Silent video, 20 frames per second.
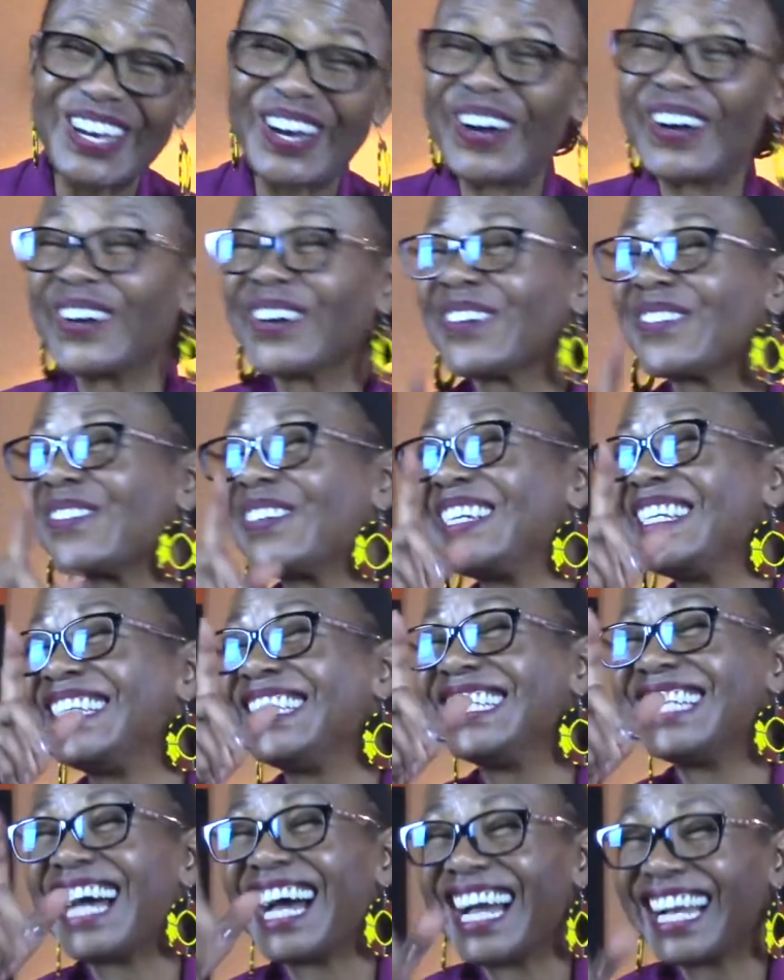Are we
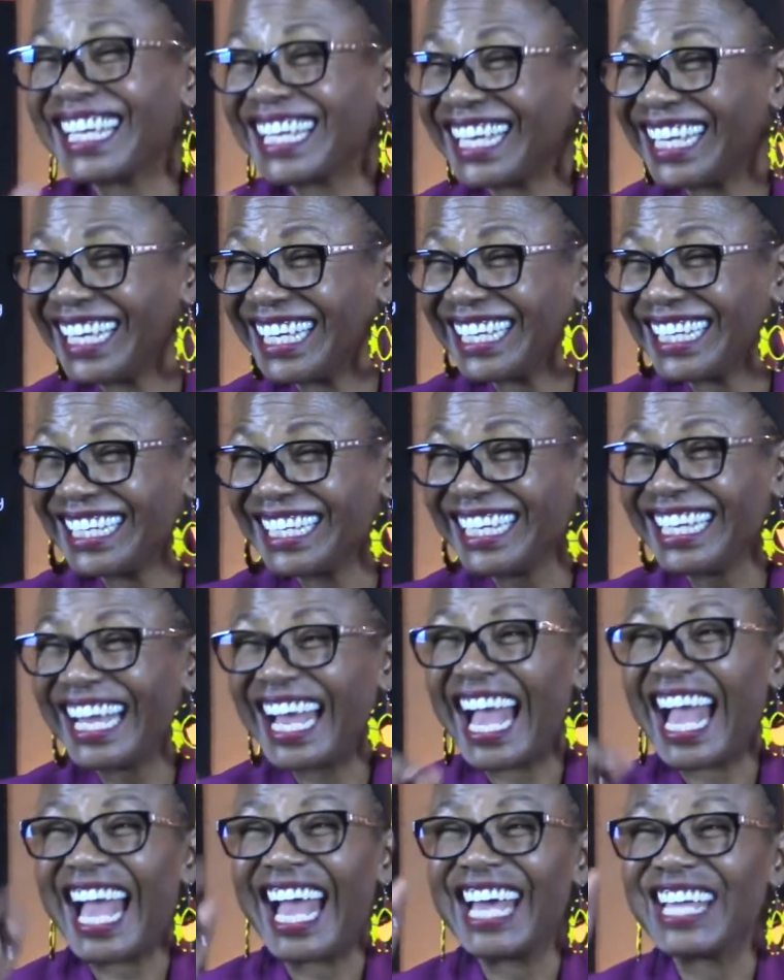knocking
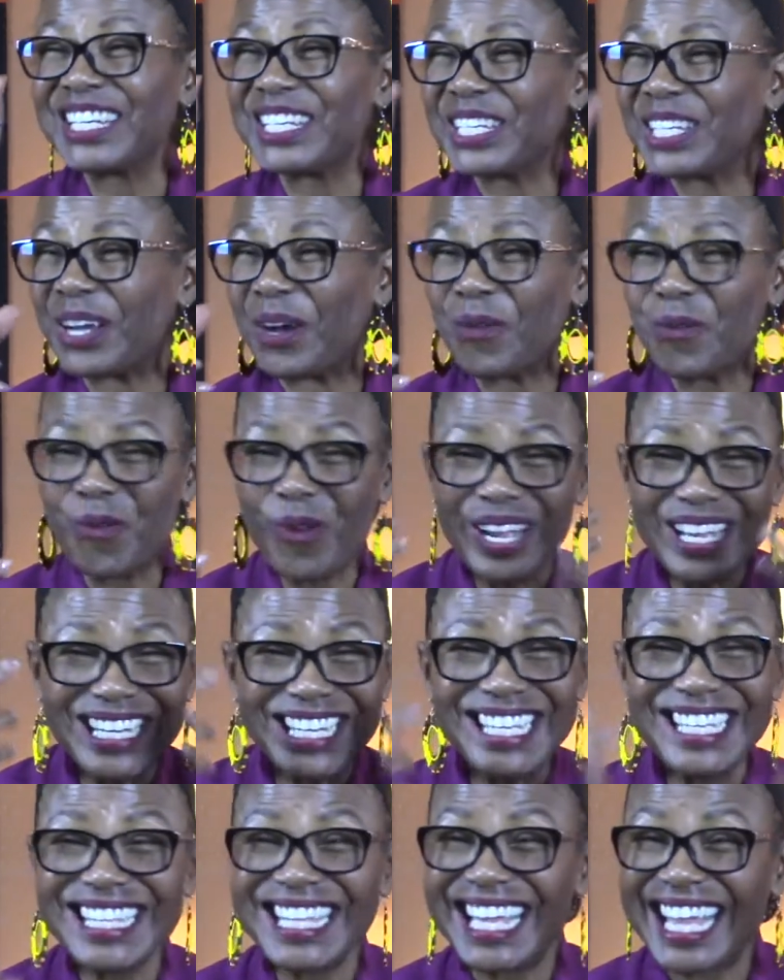and
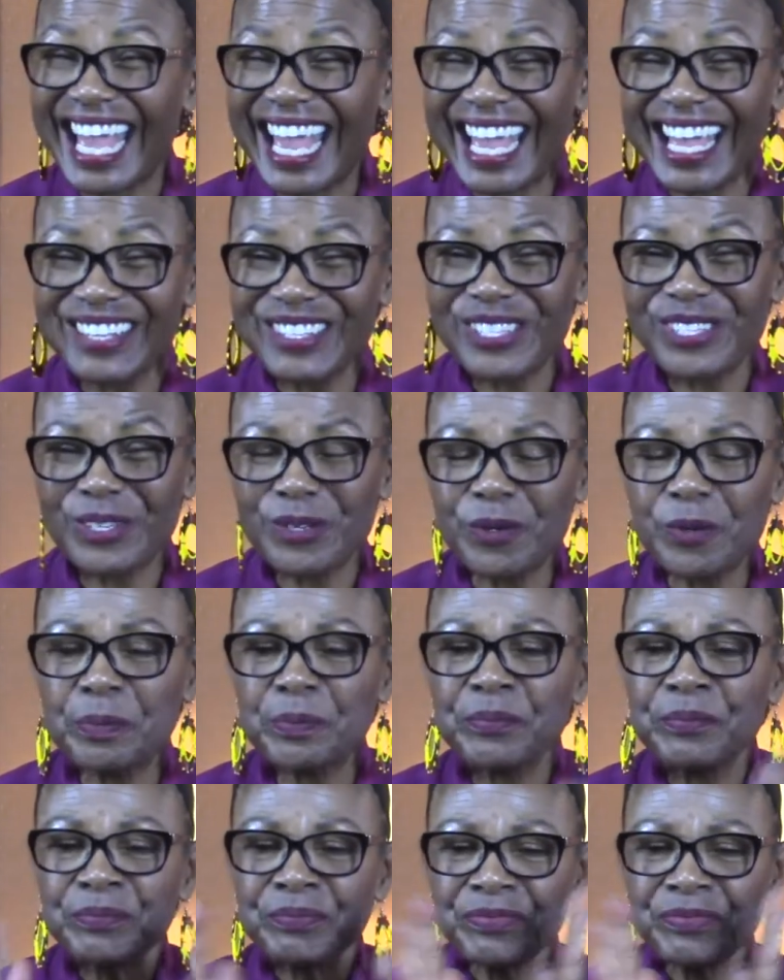awaiting the answer?